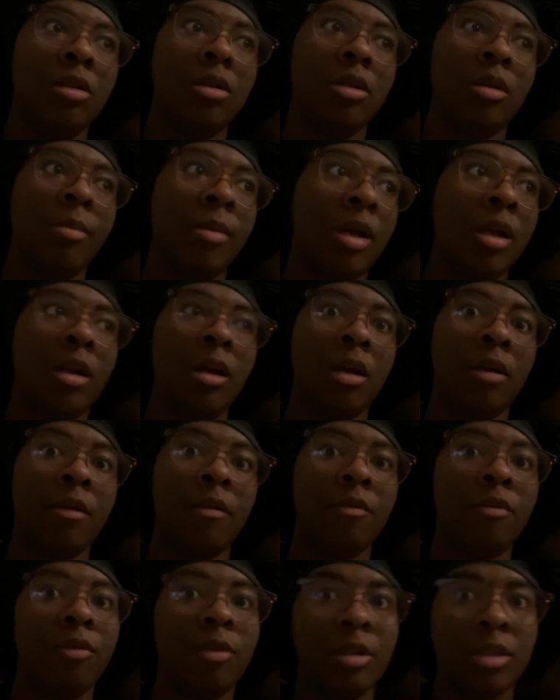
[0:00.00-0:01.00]
the beginning
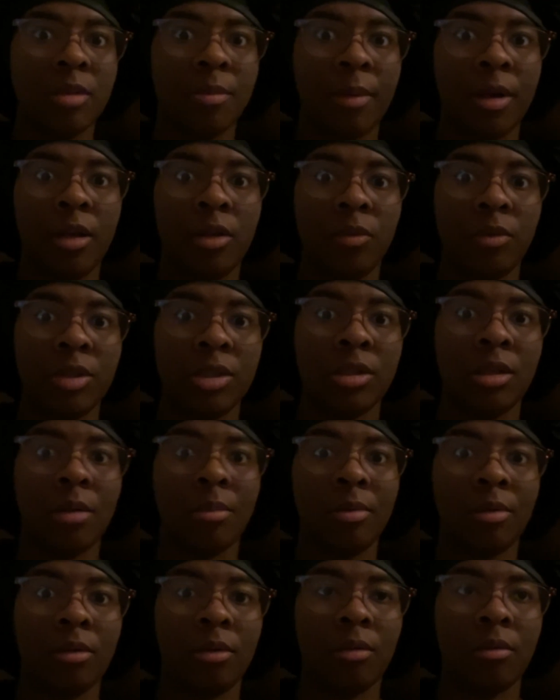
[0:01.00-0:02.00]
of this month, which is
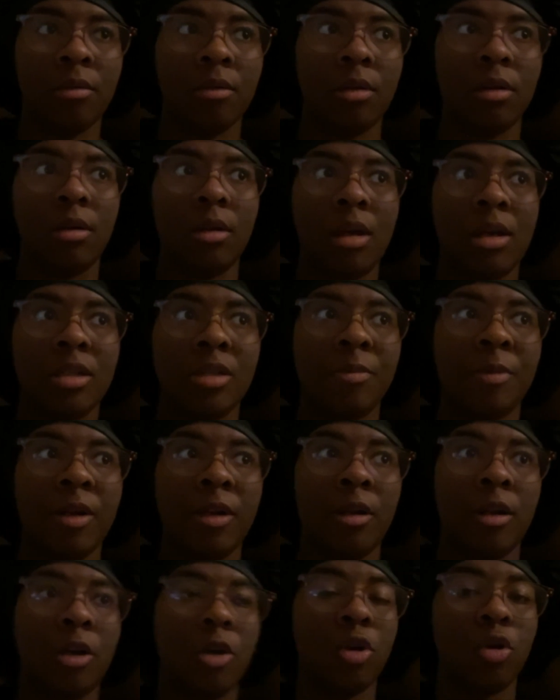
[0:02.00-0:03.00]
April, has
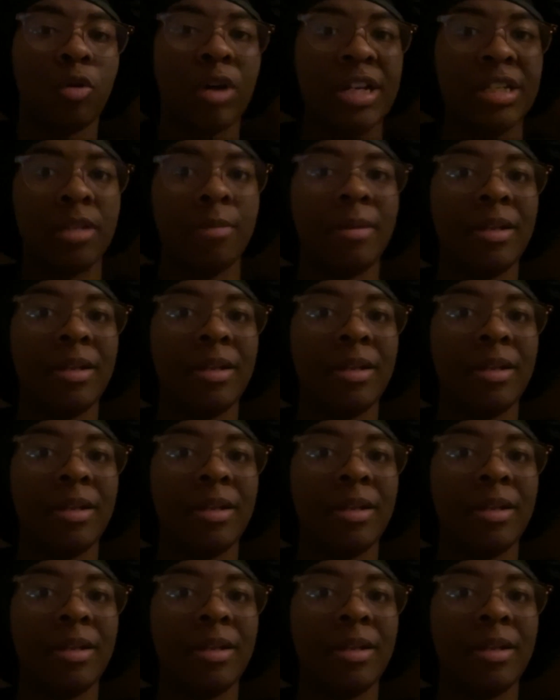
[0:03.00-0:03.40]
been crazy